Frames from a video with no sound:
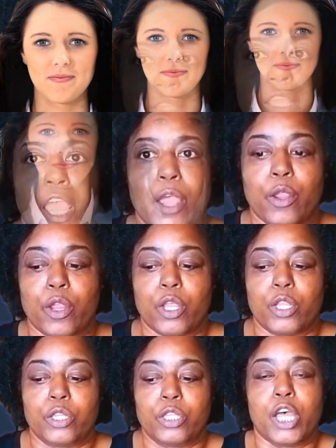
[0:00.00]
that
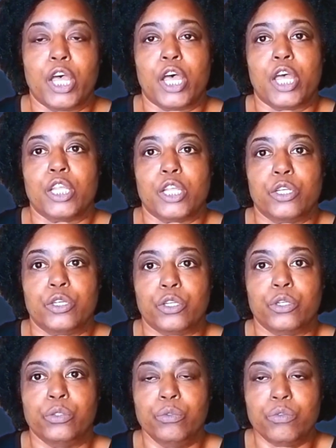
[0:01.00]
the
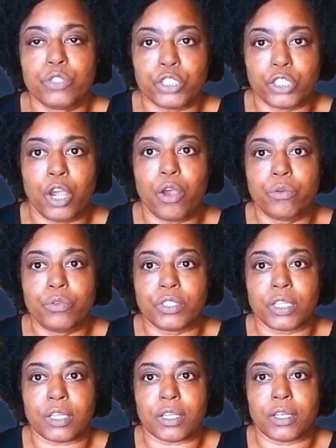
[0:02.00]
new
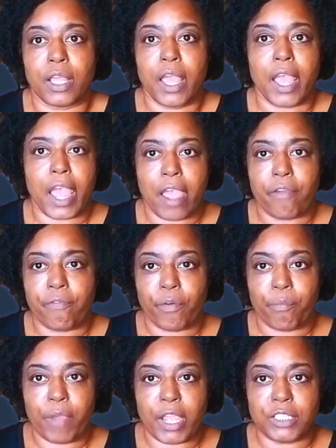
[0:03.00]
chosen
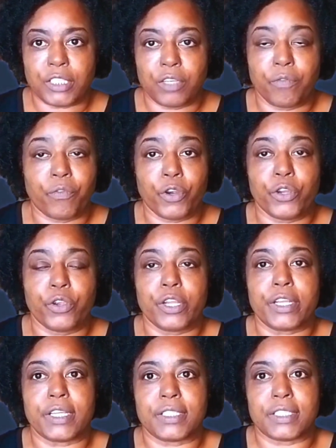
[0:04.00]
affirmation for your
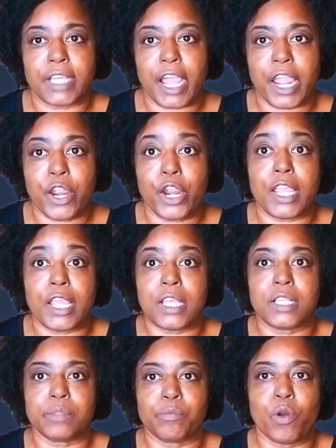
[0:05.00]
desire
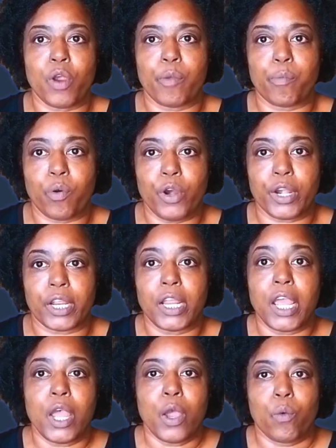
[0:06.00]
is more important
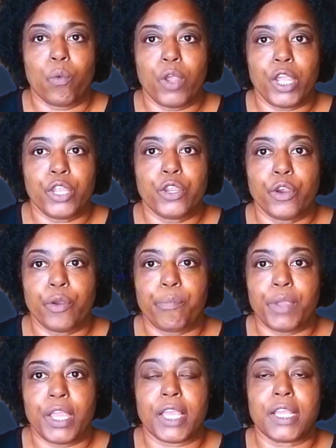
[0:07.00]
when you're
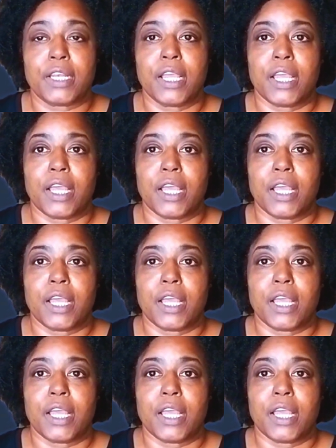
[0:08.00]
being